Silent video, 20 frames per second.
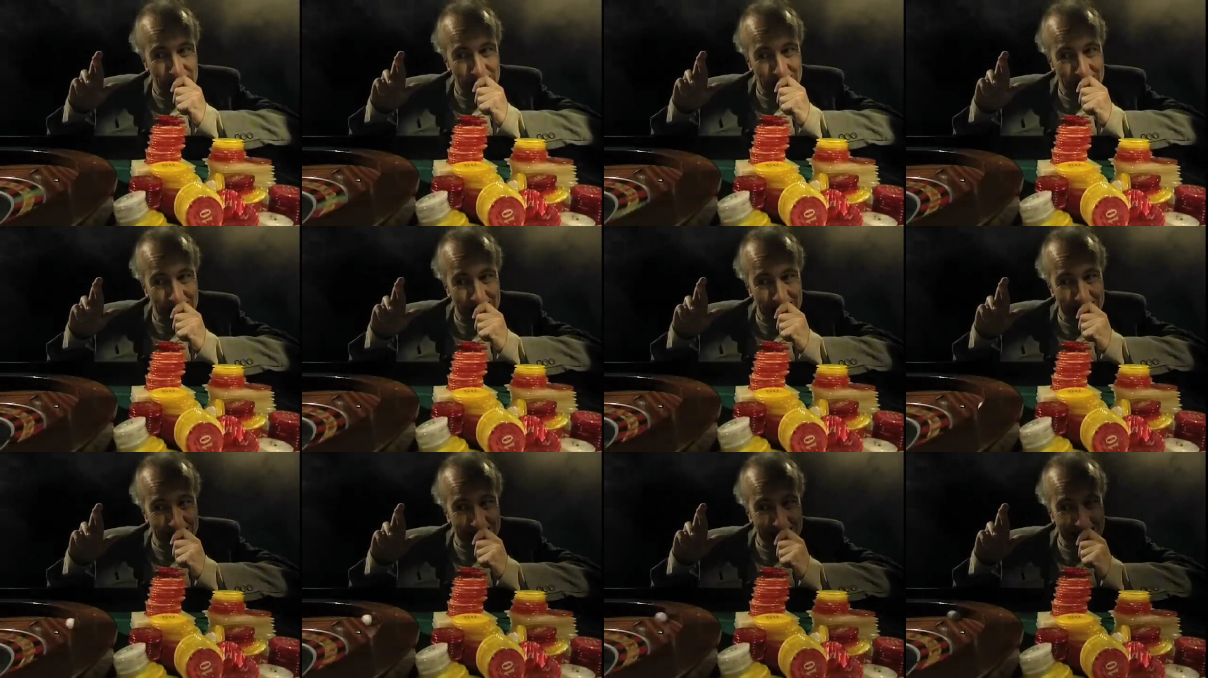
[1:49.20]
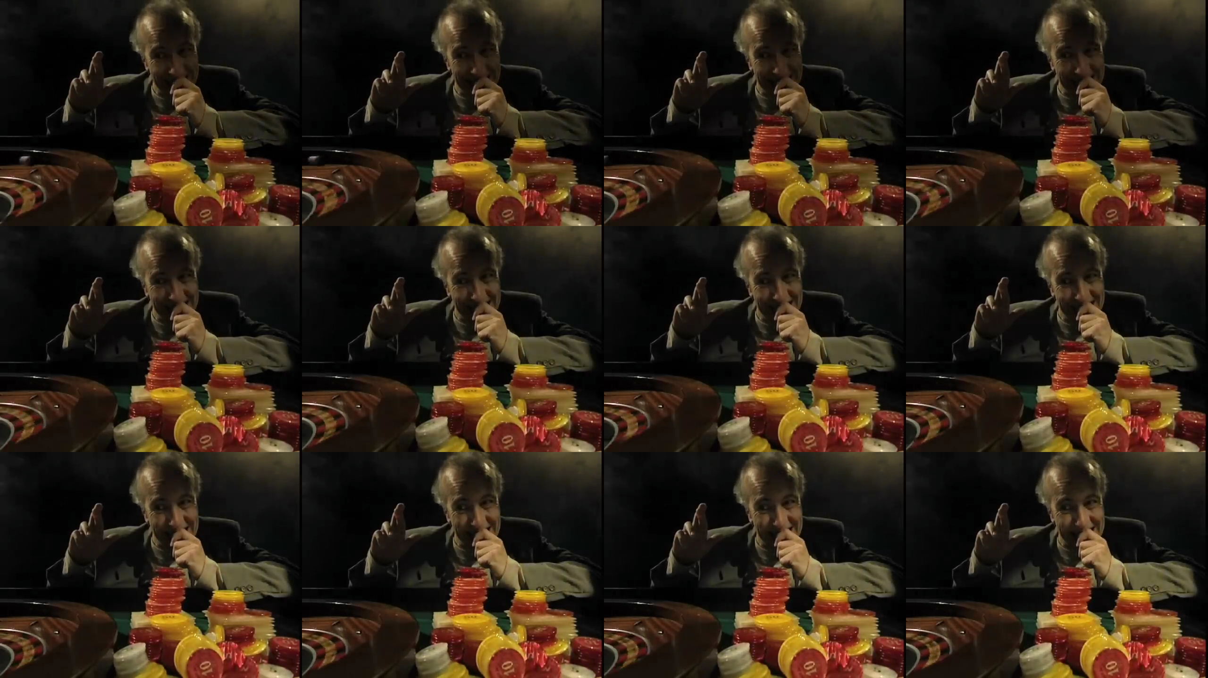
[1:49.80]

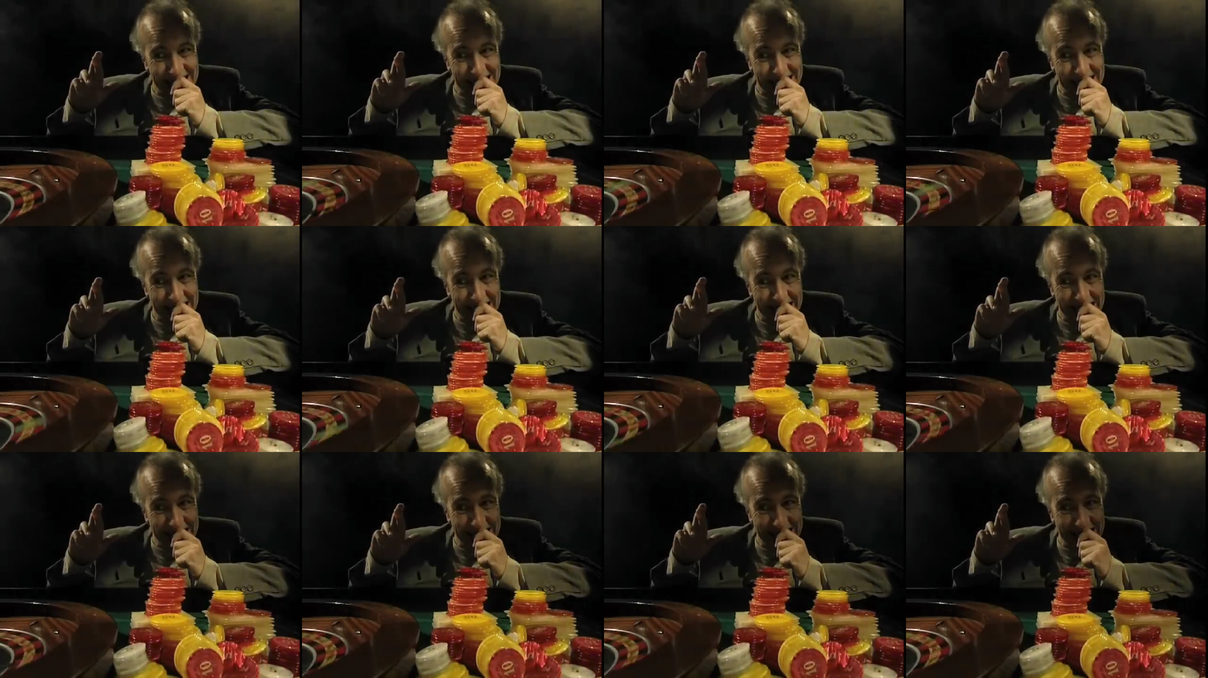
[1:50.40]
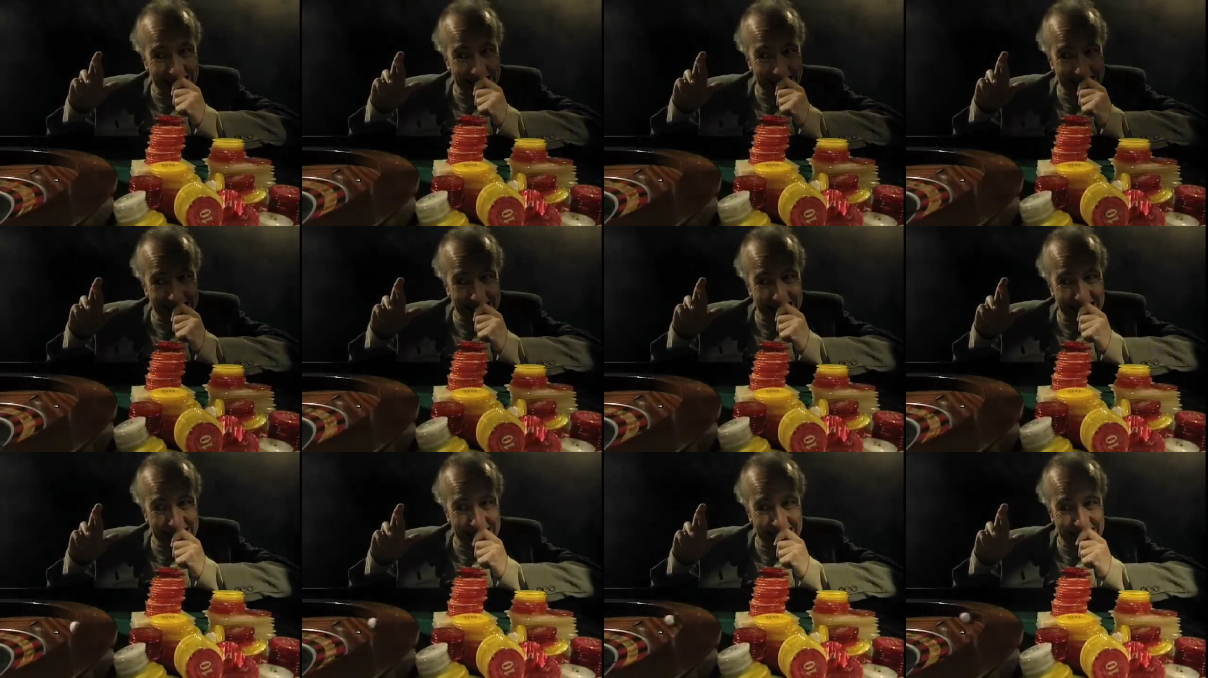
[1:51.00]

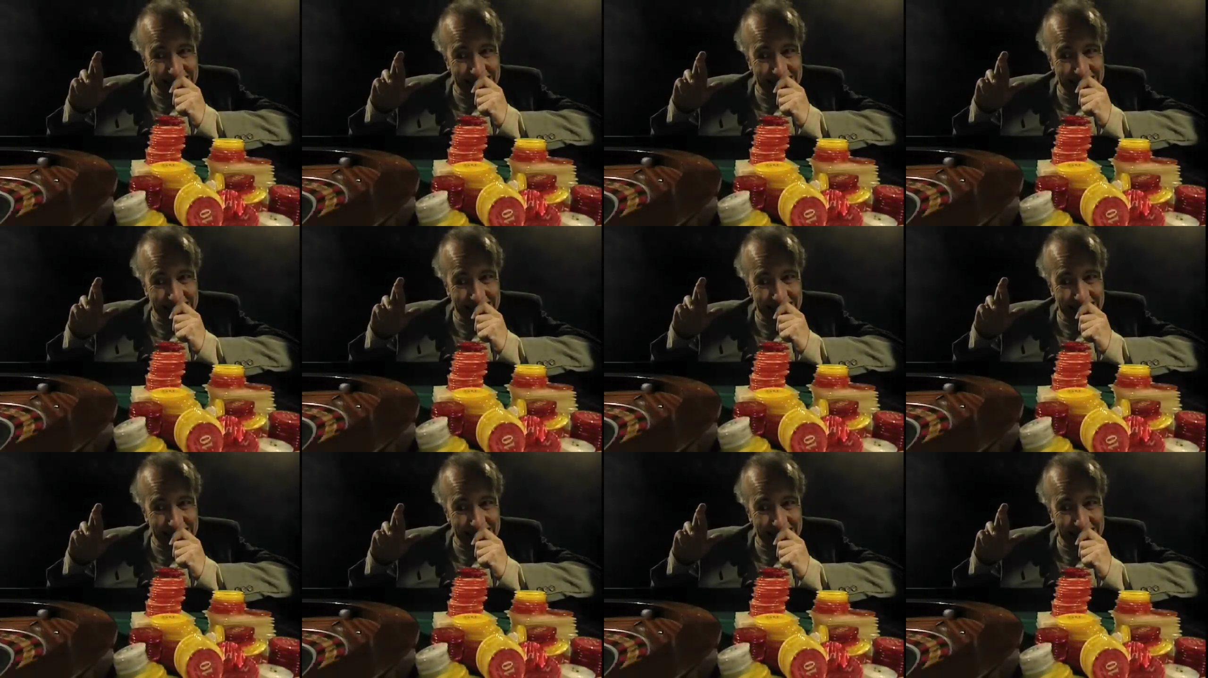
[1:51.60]
No one is speaking in this clip.